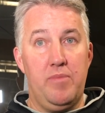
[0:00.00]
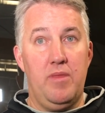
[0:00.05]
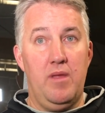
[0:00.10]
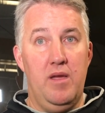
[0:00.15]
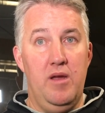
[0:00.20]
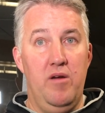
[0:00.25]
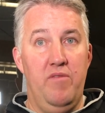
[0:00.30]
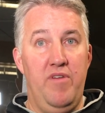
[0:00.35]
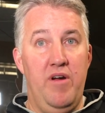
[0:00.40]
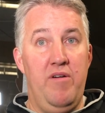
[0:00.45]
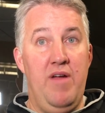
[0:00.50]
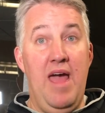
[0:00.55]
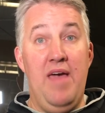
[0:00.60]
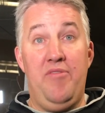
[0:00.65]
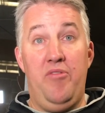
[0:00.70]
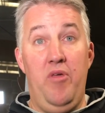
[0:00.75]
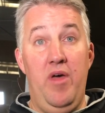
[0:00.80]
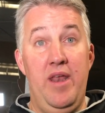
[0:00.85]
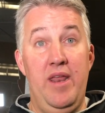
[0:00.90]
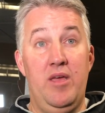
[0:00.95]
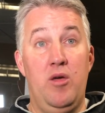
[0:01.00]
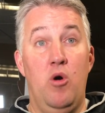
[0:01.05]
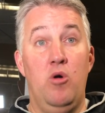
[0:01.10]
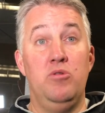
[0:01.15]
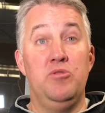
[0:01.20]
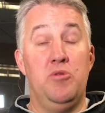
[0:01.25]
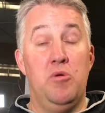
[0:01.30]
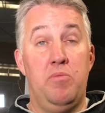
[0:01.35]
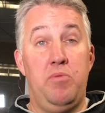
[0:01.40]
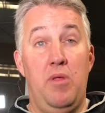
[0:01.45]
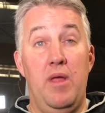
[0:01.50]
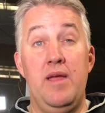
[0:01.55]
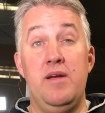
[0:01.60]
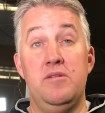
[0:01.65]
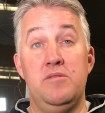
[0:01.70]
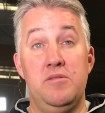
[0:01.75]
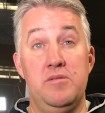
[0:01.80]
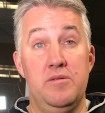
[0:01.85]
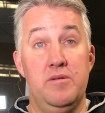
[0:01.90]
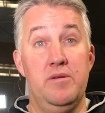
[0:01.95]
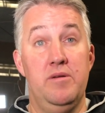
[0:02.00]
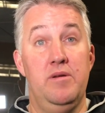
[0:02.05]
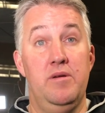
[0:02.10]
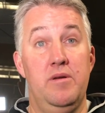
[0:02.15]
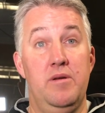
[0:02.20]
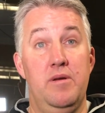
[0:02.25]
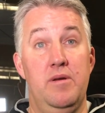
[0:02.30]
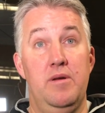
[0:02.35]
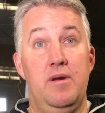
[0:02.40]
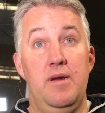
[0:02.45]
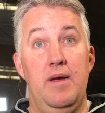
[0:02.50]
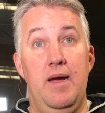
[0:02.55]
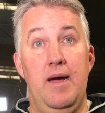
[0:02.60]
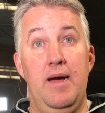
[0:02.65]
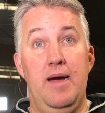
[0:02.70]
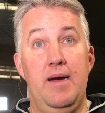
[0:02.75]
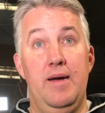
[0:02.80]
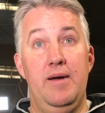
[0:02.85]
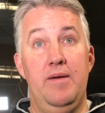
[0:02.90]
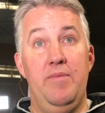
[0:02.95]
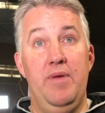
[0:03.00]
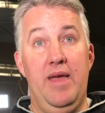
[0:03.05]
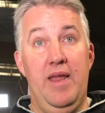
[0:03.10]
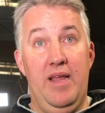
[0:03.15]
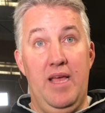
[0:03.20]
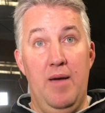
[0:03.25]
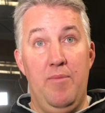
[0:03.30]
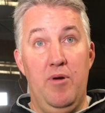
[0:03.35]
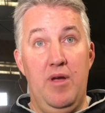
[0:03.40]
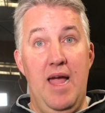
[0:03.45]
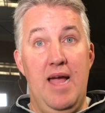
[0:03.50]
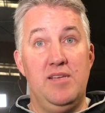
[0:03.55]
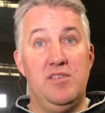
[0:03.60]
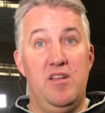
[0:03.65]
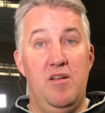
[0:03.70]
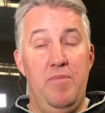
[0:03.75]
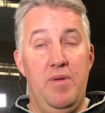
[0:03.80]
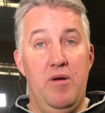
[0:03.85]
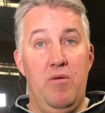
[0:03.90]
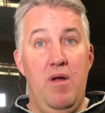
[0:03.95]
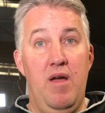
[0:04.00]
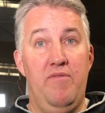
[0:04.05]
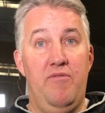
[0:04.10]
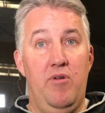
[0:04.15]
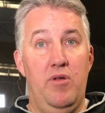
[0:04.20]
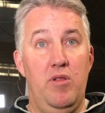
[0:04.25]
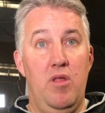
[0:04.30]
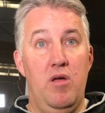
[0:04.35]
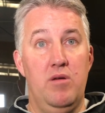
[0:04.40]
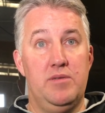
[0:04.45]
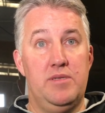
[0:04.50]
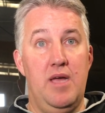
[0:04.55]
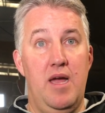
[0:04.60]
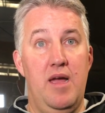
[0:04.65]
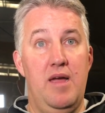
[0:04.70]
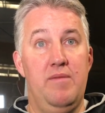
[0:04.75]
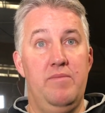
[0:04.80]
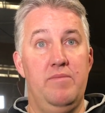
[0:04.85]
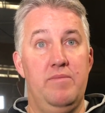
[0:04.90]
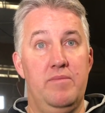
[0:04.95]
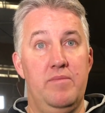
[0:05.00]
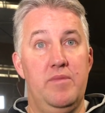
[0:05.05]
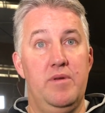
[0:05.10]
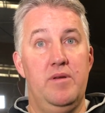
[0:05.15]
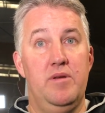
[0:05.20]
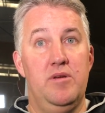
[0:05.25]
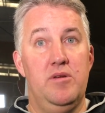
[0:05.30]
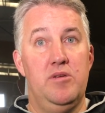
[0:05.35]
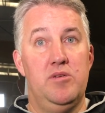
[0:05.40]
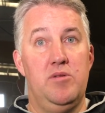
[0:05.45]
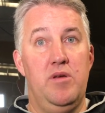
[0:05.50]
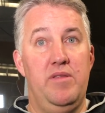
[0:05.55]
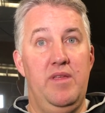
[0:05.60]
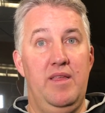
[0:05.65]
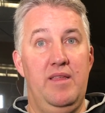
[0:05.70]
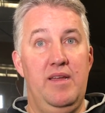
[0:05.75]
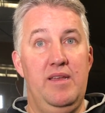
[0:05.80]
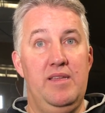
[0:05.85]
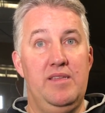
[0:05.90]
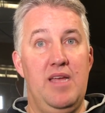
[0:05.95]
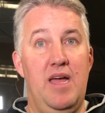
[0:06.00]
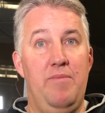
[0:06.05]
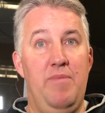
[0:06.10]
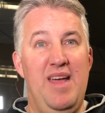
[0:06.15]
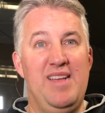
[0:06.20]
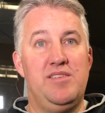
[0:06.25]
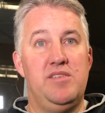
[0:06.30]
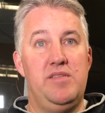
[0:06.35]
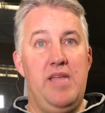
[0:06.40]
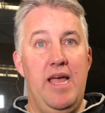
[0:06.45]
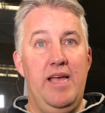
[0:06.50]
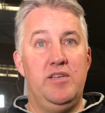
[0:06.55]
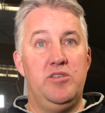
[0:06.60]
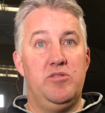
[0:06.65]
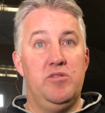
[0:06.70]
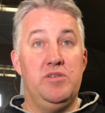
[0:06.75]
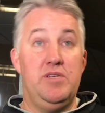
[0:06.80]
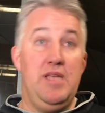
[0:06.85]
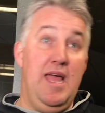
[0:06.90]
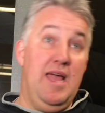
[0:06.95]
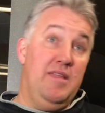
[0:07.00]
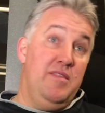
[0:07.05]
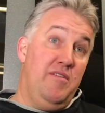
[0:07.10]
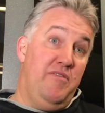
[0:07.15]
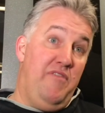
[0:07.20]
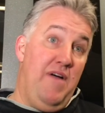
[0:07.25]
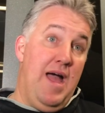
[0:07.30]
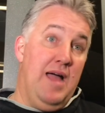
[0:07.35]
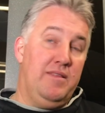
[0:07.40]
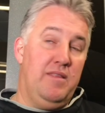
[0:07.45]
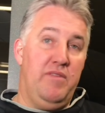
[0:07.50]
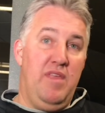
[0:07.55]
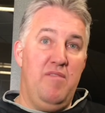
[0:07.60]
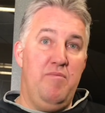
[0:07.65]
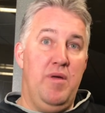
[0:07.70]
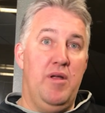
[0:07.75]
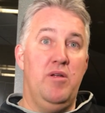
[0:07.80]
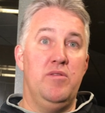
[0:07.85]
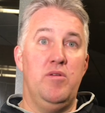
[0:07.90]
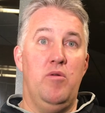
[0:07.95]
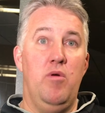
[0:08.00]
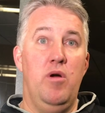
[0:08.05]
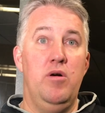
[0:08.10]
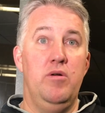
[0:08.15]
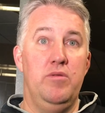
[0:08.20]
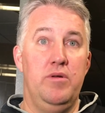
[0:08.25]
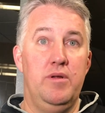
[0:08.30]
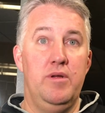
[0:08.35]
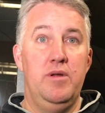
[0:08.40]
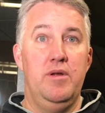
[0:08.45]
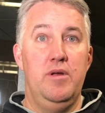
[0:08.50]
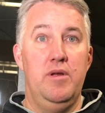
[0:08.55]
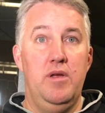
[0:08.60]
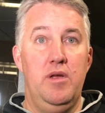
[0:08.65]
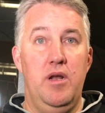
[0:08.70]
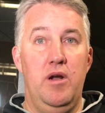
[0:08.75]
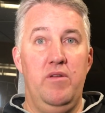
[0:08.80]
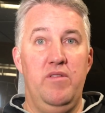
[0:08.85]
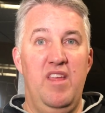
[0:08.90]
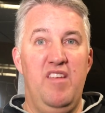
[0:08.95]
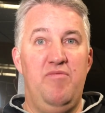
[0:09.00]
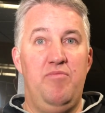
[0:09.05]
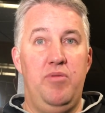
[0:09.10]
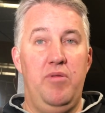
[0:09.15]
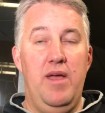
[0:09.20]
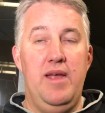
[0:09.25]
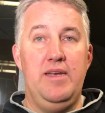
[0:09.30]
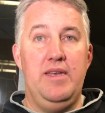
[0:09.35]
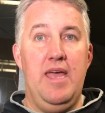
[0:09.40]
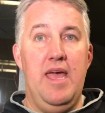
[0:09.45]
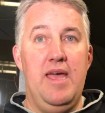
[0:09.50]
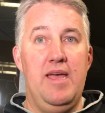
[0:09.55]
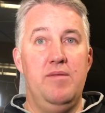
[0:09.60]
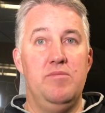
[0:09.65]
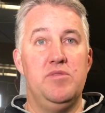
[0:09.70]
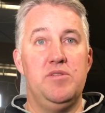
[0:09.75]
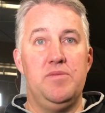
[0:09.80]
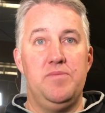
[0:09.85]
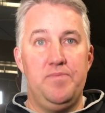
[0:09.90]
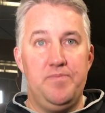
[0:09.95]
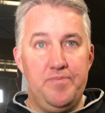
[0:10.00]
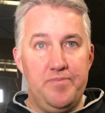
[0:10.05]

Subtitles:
you know, very athletic, older players. We got a couple guys that have been around for a long time. So I think anytime that's dangerous, and the fact that they've been on the road, you know, they've played games